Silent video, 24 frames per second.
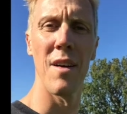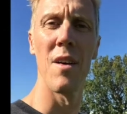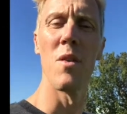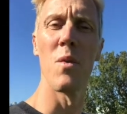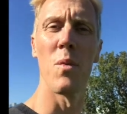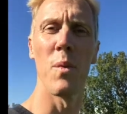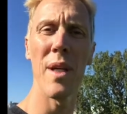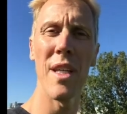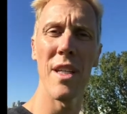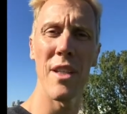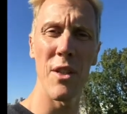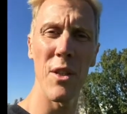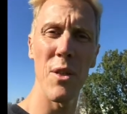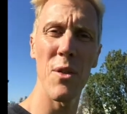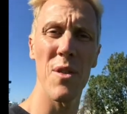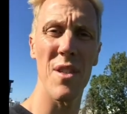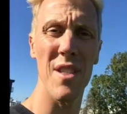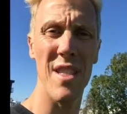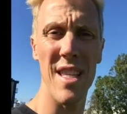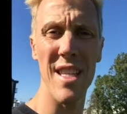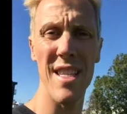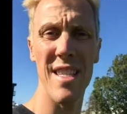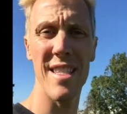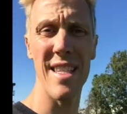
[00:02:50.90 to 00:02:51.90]
We
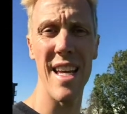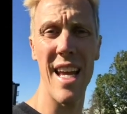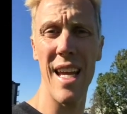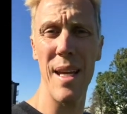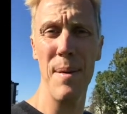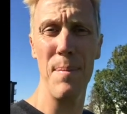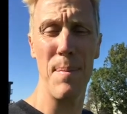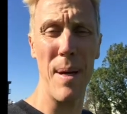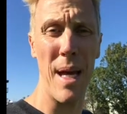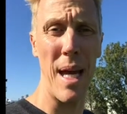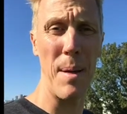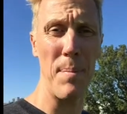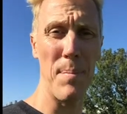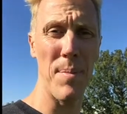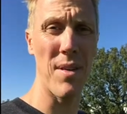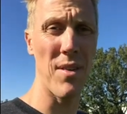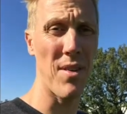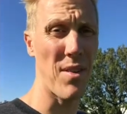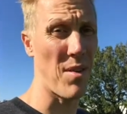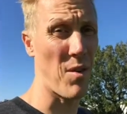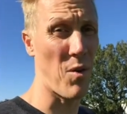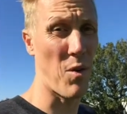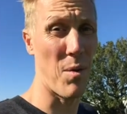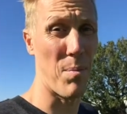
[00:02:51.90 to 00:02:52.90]
use the same
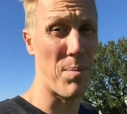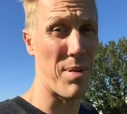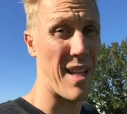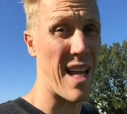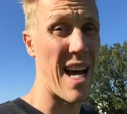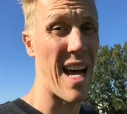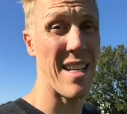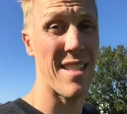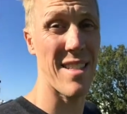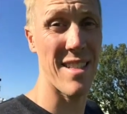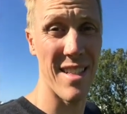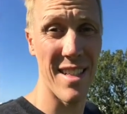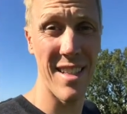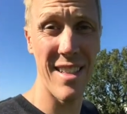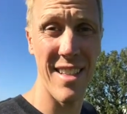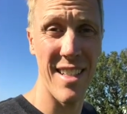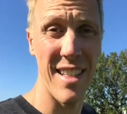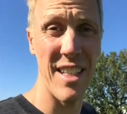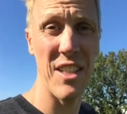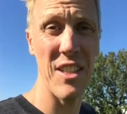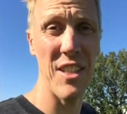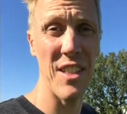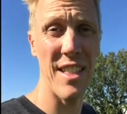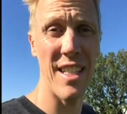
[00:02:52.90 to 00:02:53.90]
paper or plastic
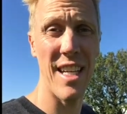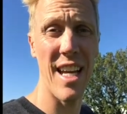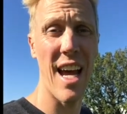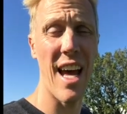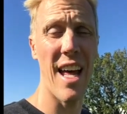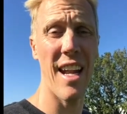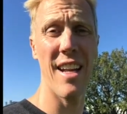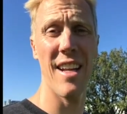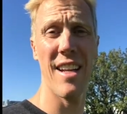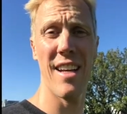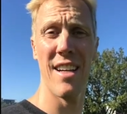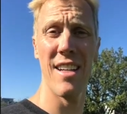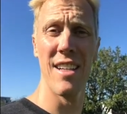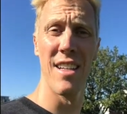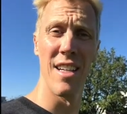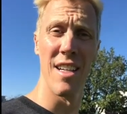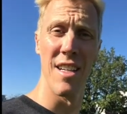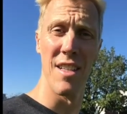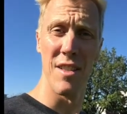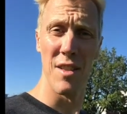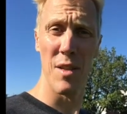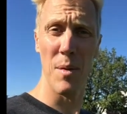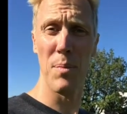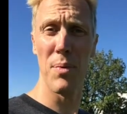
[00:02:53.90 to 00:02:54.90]
here in Canada
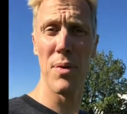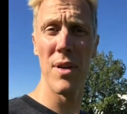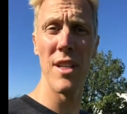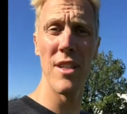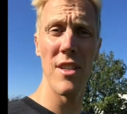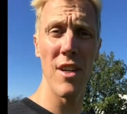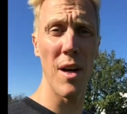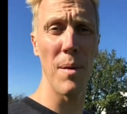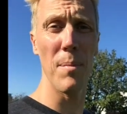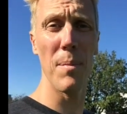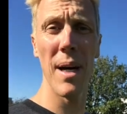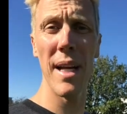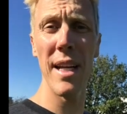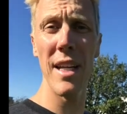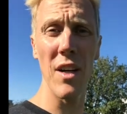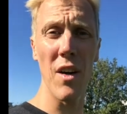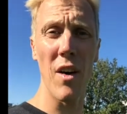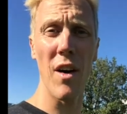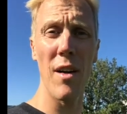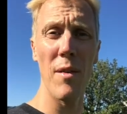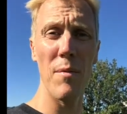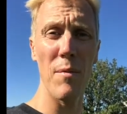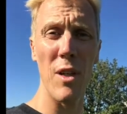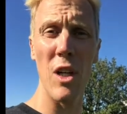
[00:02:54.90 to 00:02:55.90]
to print our money
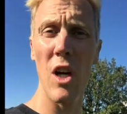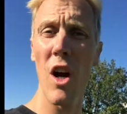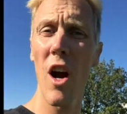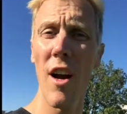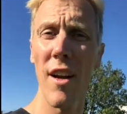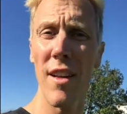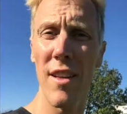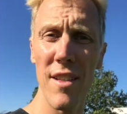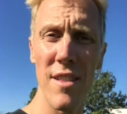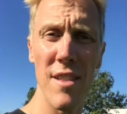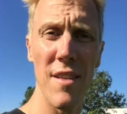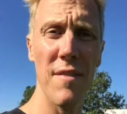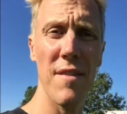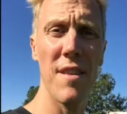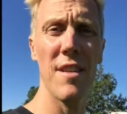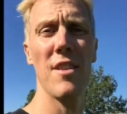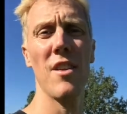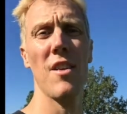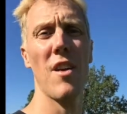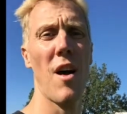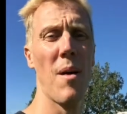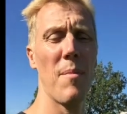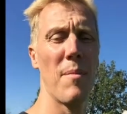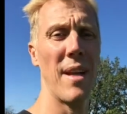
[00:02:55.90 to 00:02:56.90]
on, regardless of the
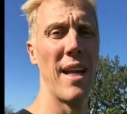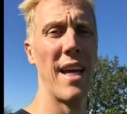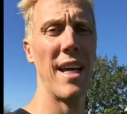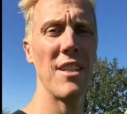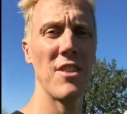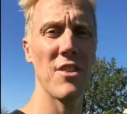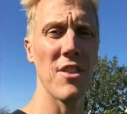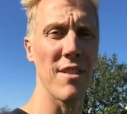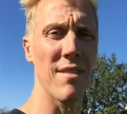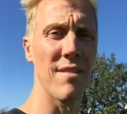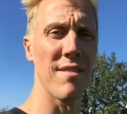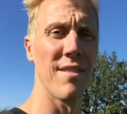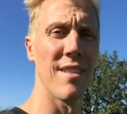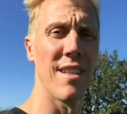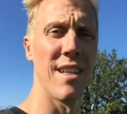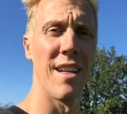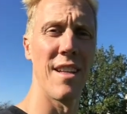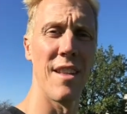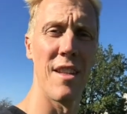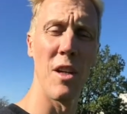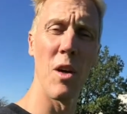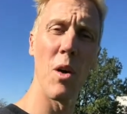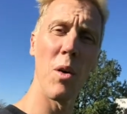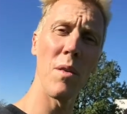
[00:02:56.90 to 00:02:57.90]
denomination.
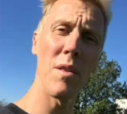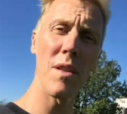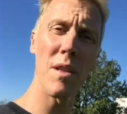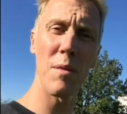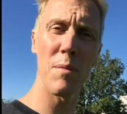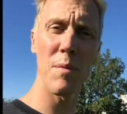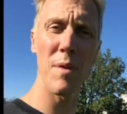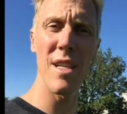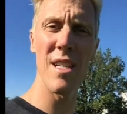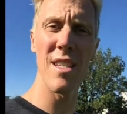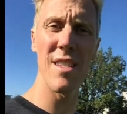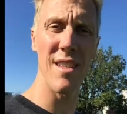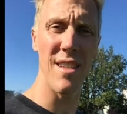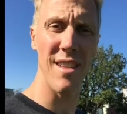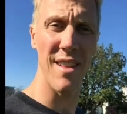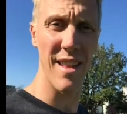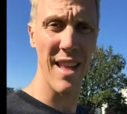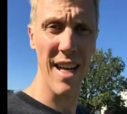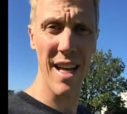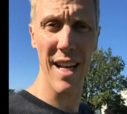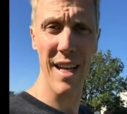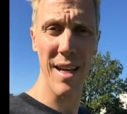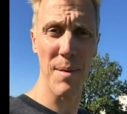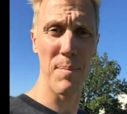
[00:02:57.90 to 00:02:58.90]
The only reason
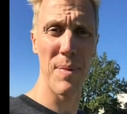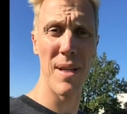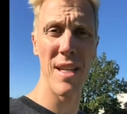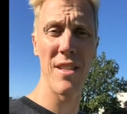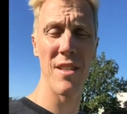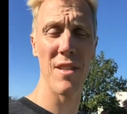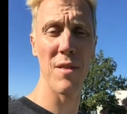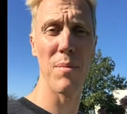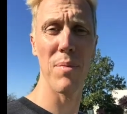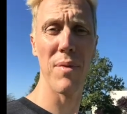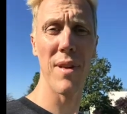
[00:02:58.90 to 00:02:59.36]
that a piece of